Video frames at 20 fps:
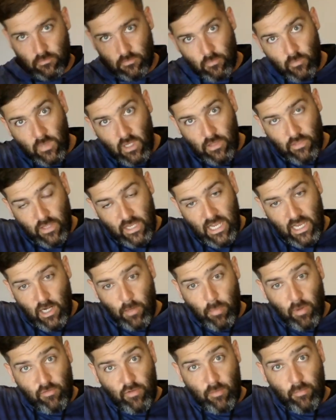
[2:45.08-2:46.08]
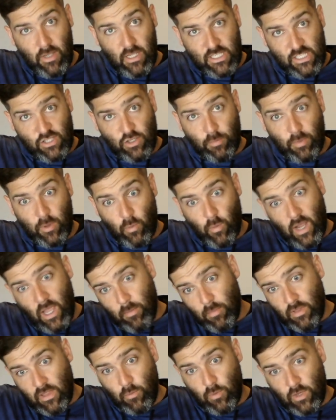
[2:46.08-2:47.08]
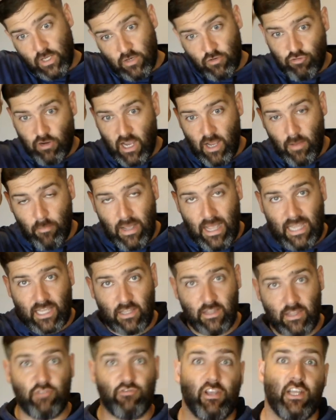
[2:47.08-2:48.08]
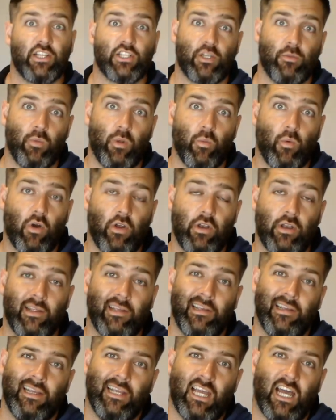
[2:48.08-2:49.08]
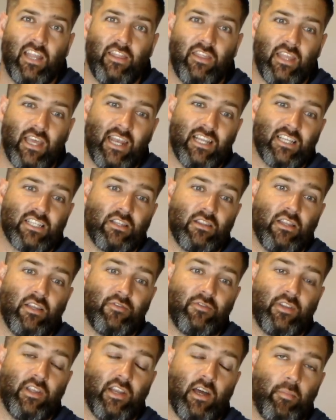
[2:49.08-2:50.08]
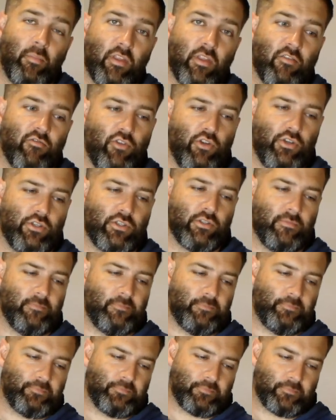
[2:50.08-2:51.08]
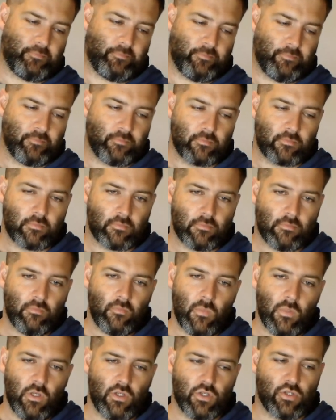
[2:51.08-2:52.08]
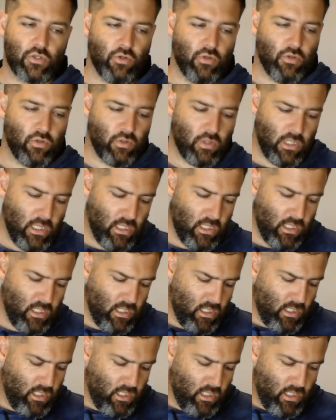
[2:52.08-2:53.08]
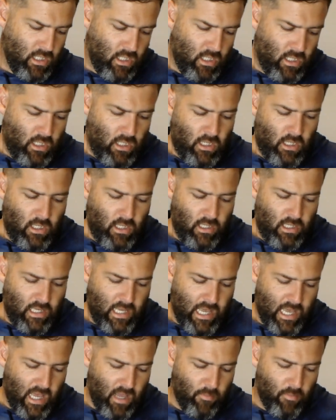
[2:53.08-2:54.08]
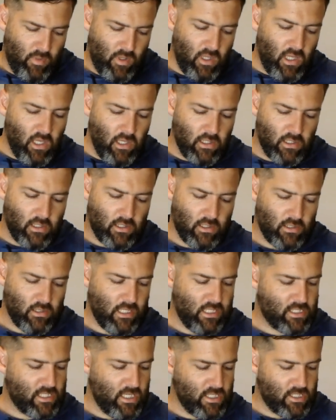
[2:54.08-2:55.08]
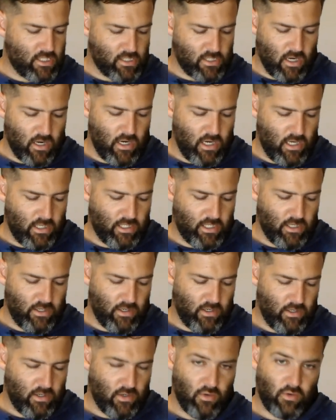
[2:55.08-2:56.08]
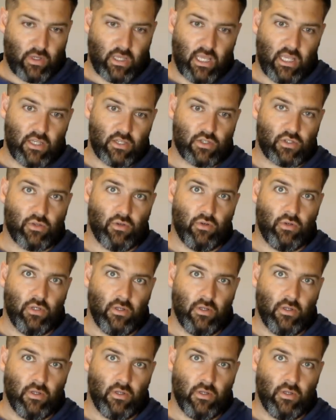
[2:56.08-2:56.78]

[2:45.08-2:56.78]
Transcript: The hair above it may still be wet, but then we can dry it back in the direction we want. And it's lifting up at the root. So, let's get started here. Okay, so